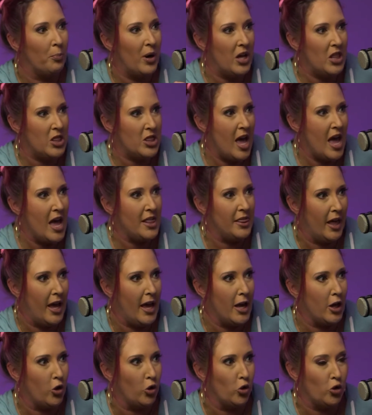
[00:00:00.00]
but then
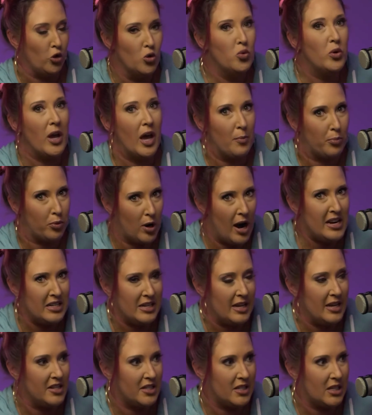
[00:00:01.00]
like you get
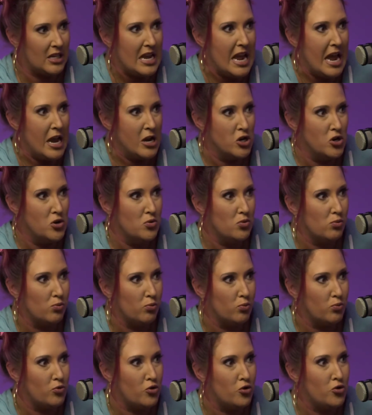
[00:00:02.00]
pregnant and you
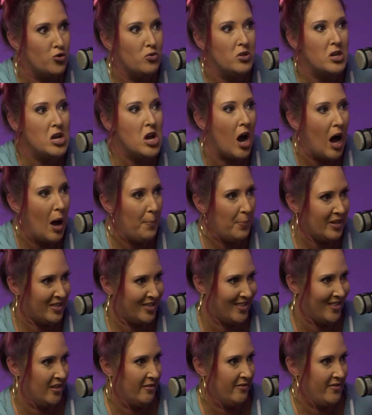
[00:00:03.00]
do the
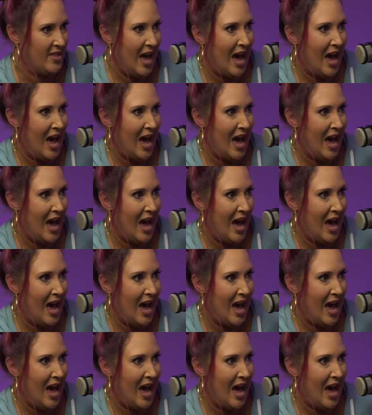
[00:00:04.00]
opposite of that.